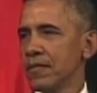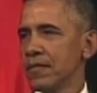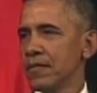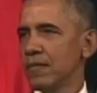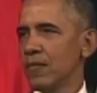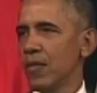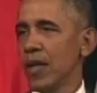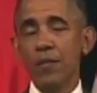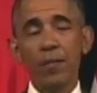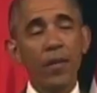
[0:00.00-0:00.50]

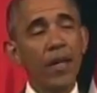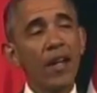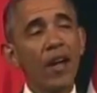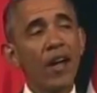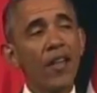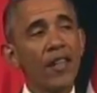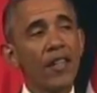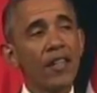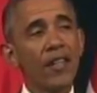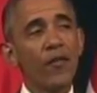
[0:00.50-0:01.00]
We've been
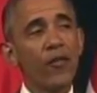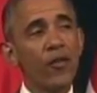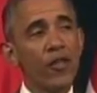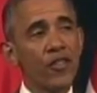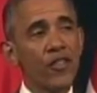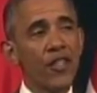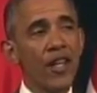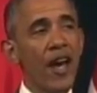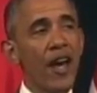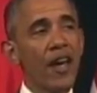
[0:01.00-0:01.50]
on the different
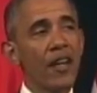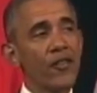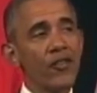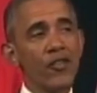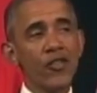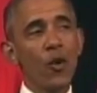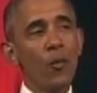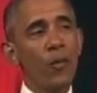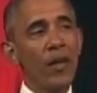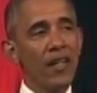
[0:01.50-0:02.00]
side of
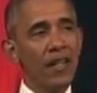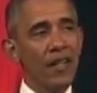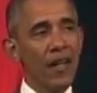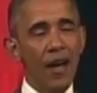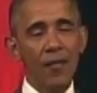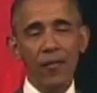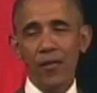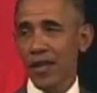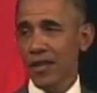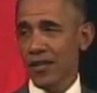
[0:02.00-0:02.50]
so many
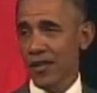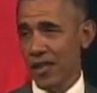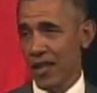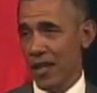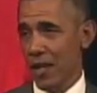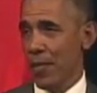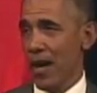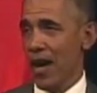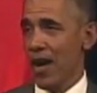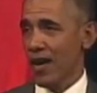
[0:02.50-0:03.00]
conflicts in the
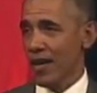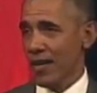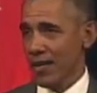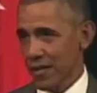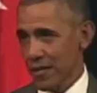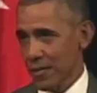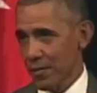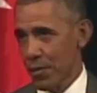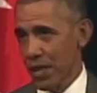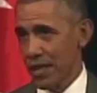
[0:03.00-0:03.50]

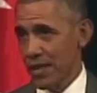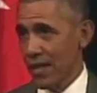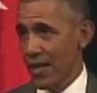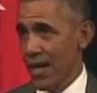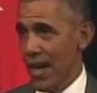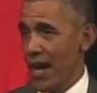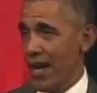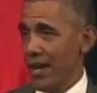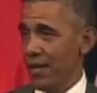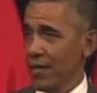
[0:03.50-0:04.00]
Americas, but
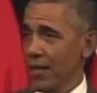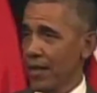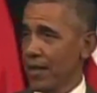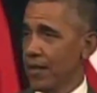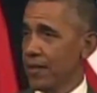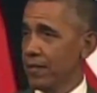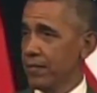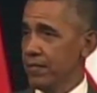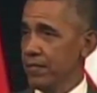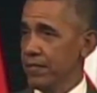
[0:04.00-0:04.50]
today,
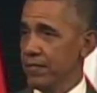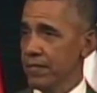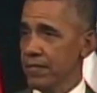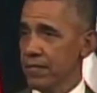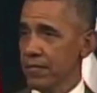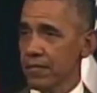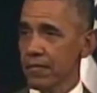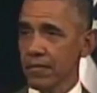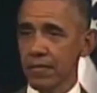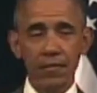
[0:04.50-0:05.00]

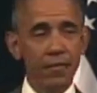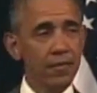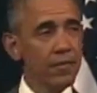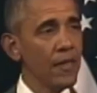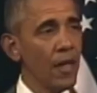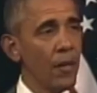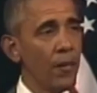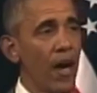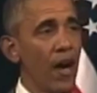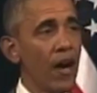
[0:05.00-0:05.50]

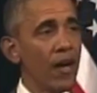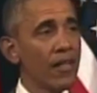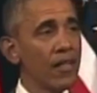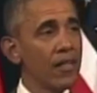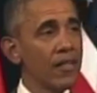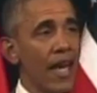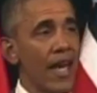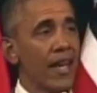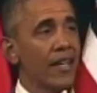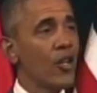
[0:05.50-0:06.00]

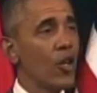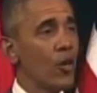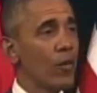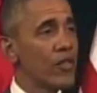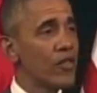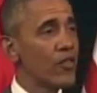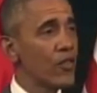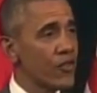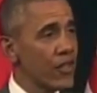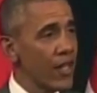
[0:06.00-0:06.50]
Americans and
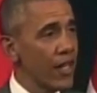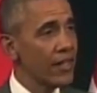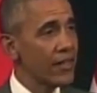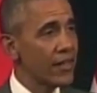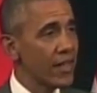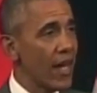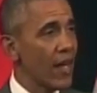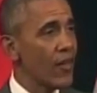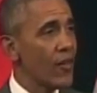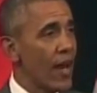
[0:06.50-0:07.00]
Cubans are sitting
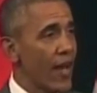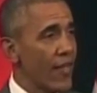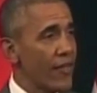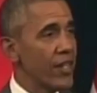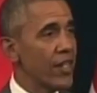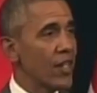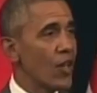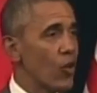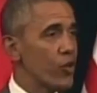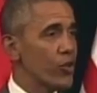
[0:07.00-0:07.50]
together at the
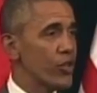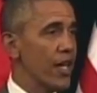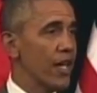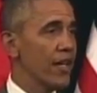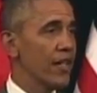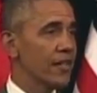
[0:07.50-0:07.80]
negotiating